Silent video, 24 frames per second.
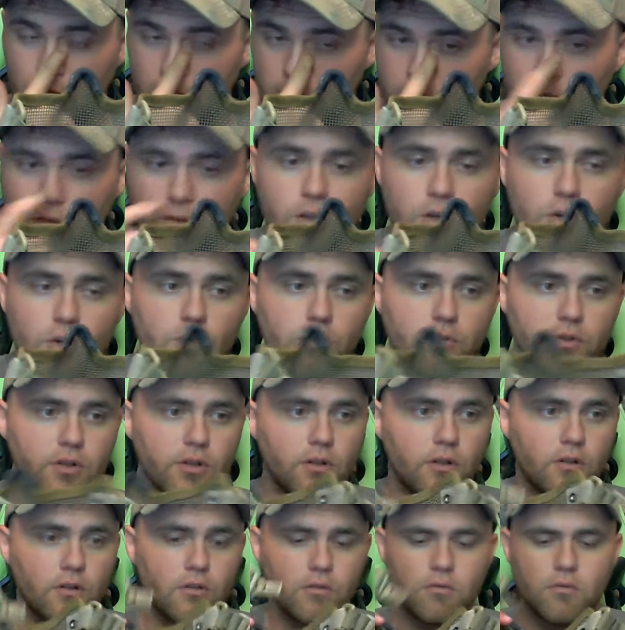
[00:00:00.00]
nose
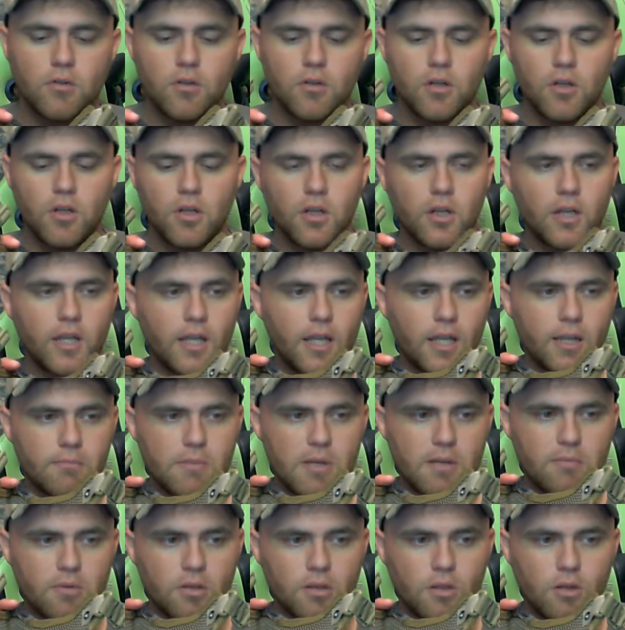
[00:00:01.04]
here, and
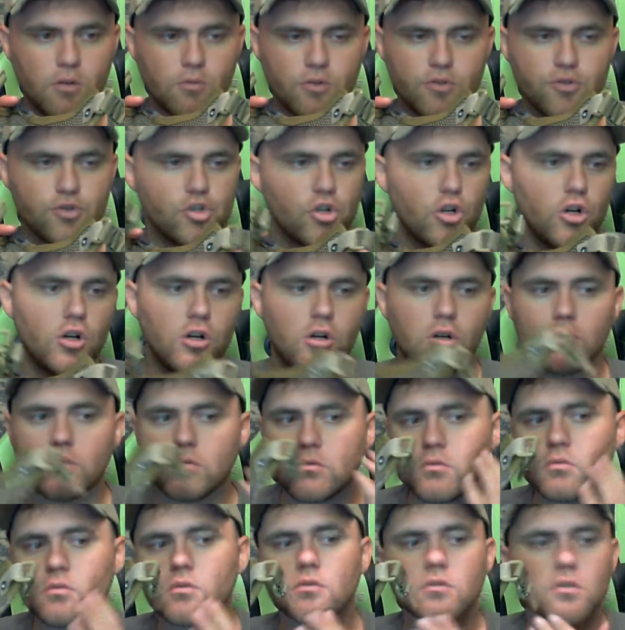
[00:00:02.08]
maybe along the jaw,
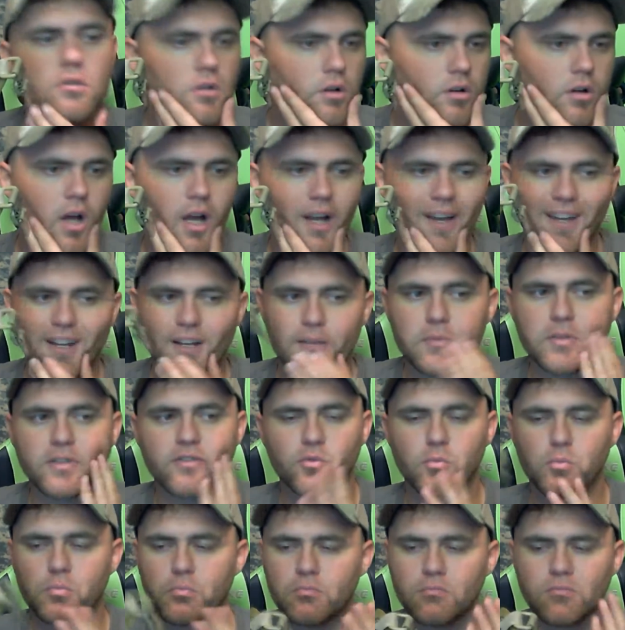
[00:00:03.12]
I got a bit
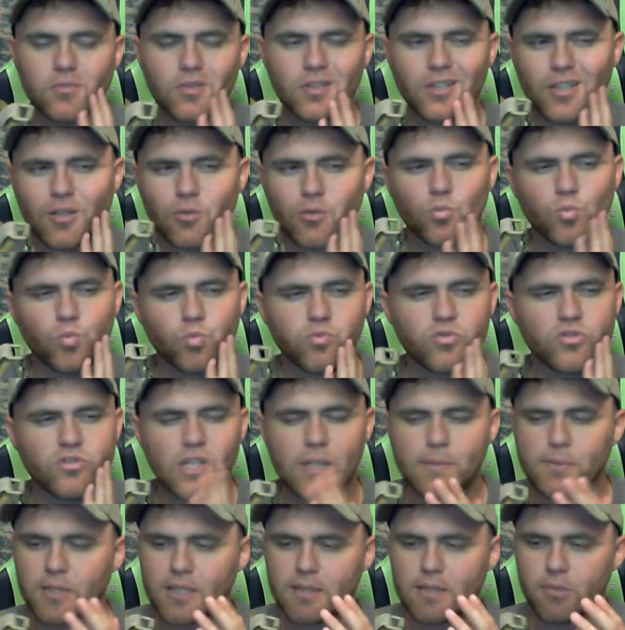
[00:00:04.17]
of a
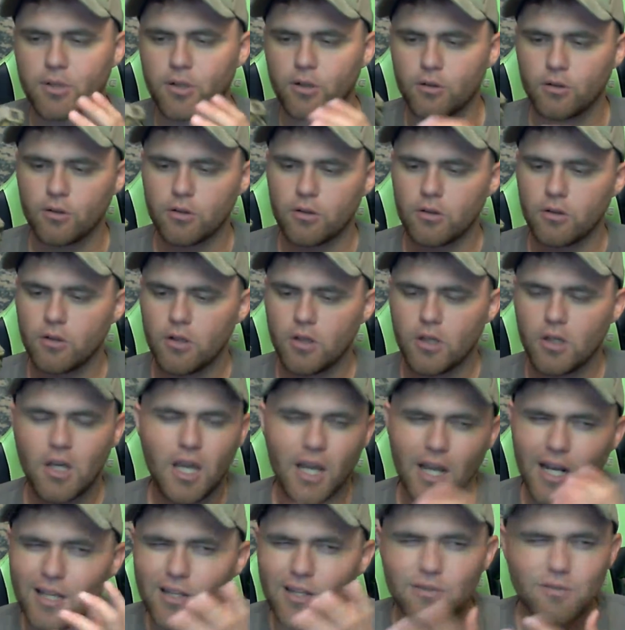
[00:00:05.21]
stubbly beard.
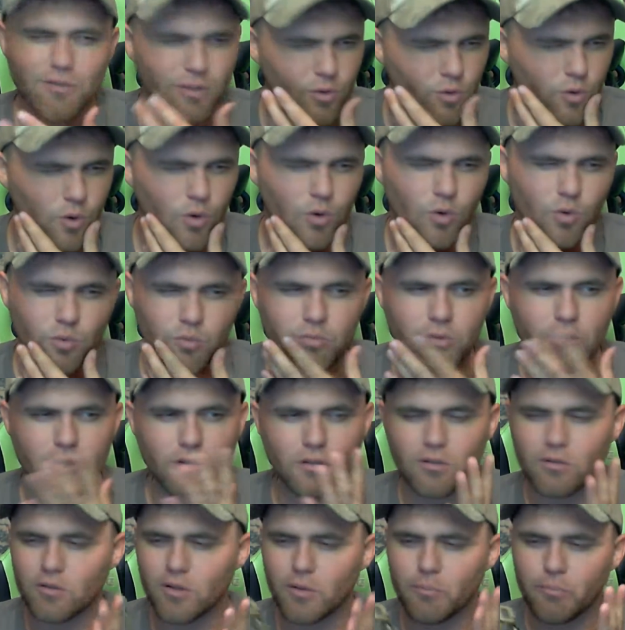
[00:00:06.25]
I usually grow, you
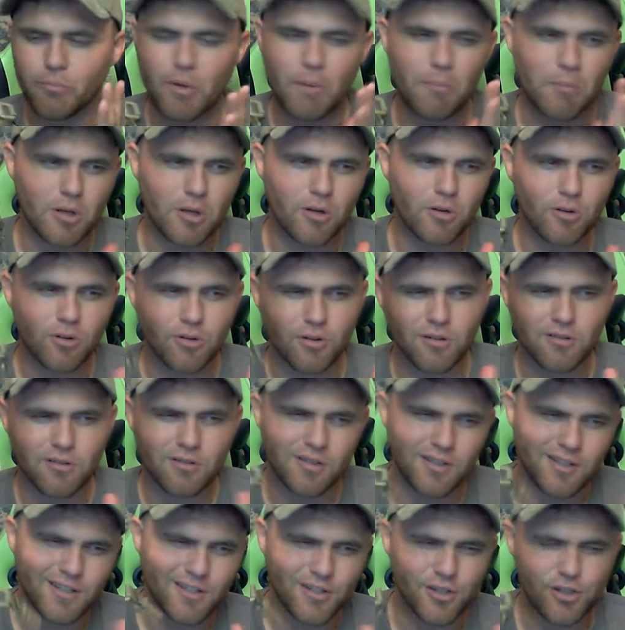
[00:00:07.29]
know, a
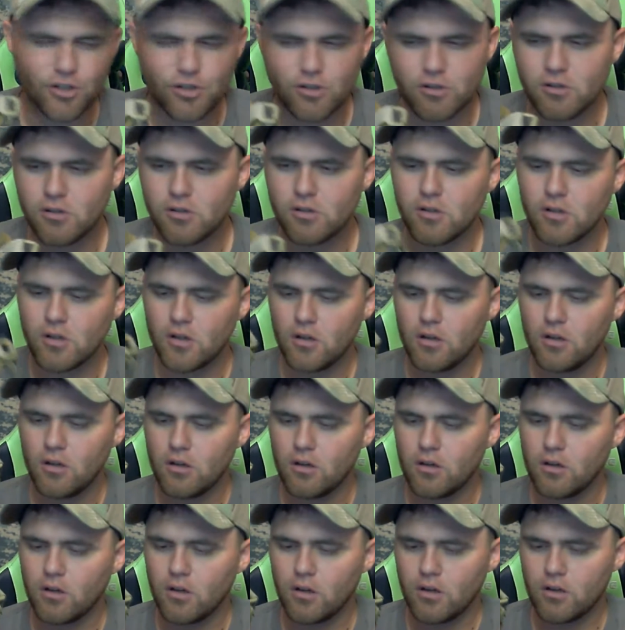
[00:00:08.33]
beard-ish.
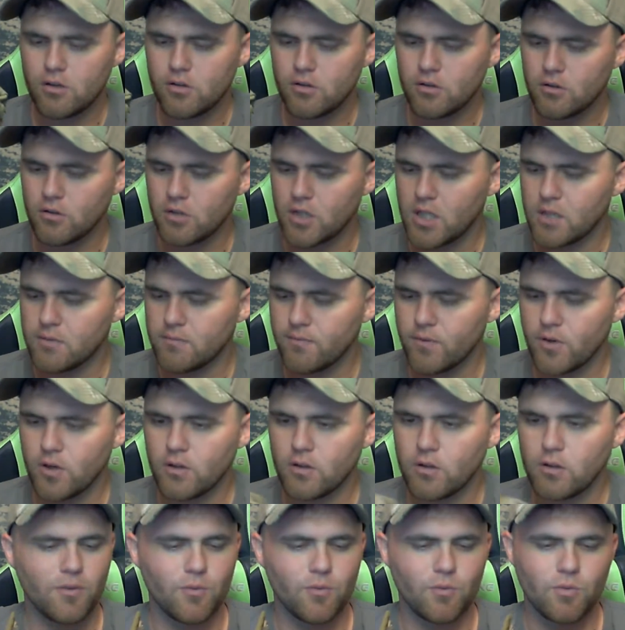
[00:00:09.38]
I usually don't keep them very
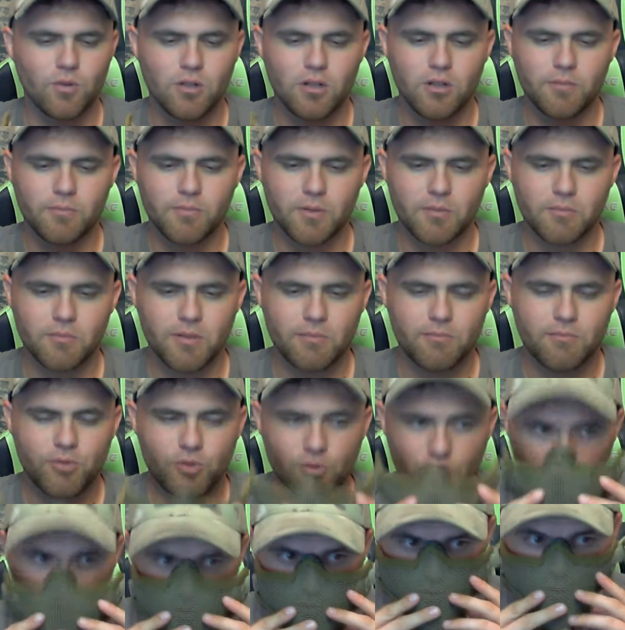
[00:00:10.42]
long, but rubs, I'm
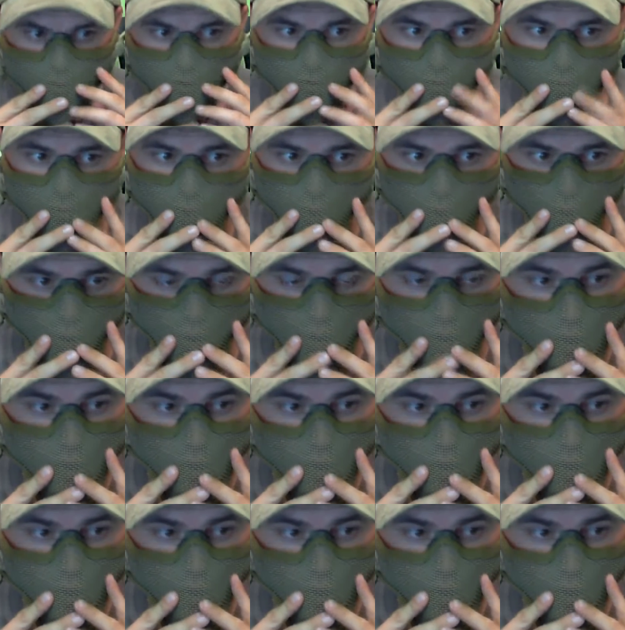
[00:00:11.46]
sure it'll leave a mark.